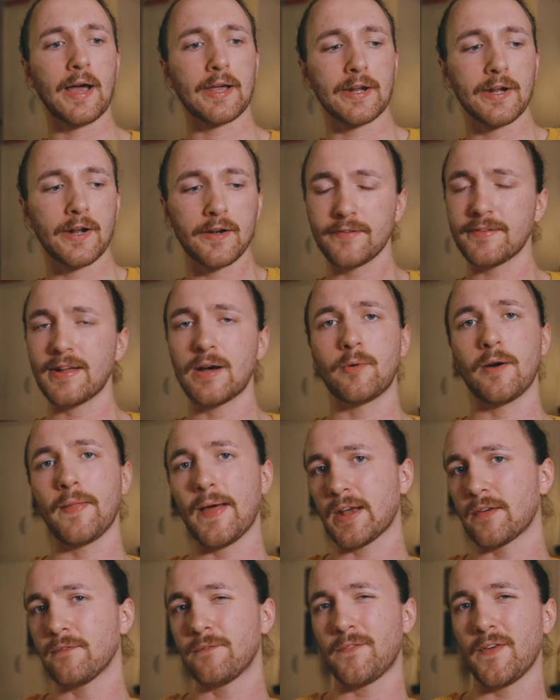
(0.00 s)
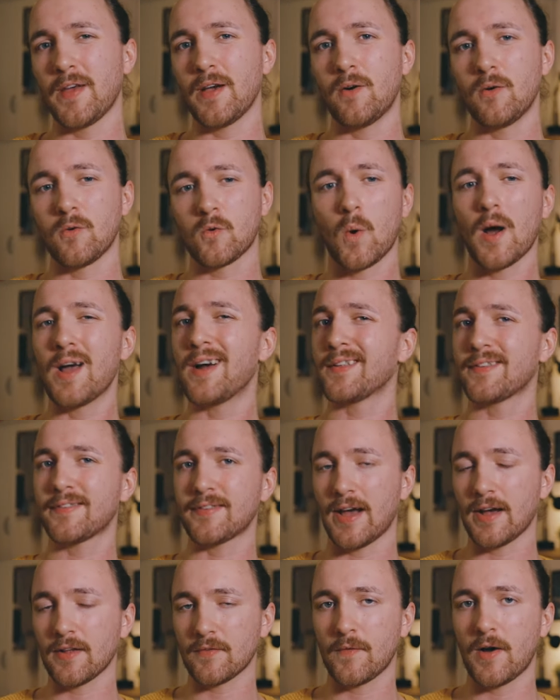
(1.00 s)
I can understand why that can feel quite
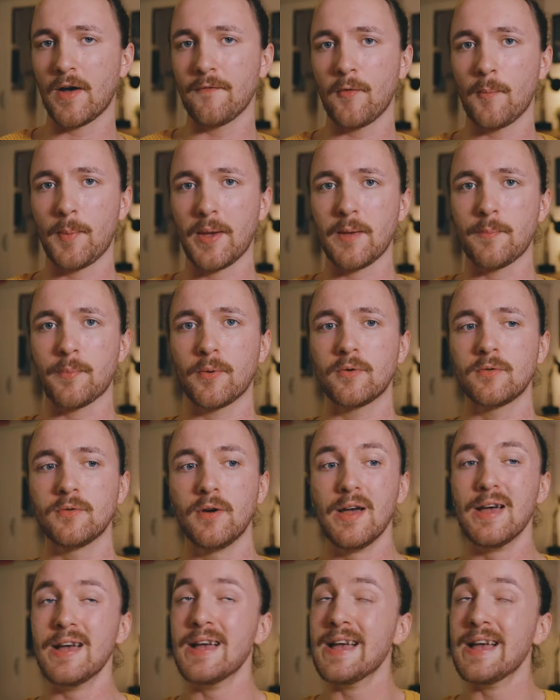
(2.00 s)
unsatisfying for people,